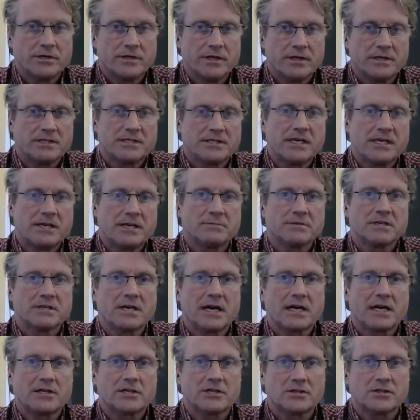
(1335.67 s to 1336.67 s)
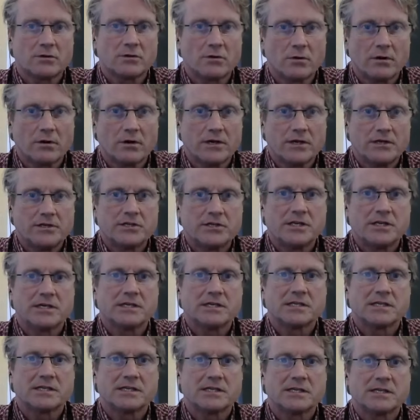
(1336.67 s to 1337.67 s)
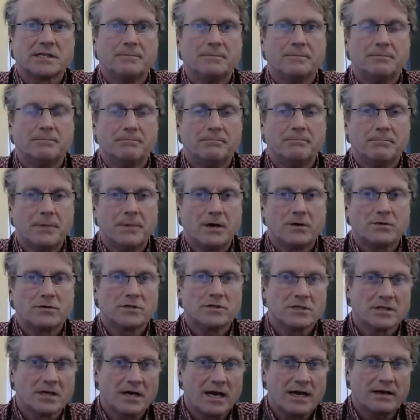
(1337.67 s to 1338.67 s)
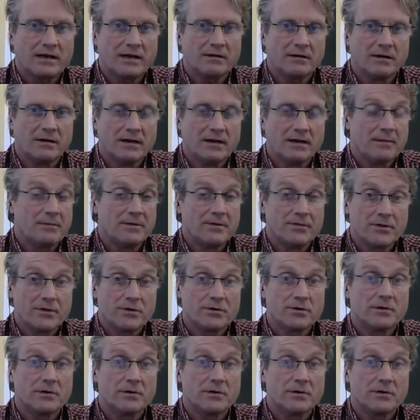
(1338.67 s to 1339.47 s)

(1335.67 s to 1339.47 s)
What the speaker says: It seems like storage is the most likely. I mean,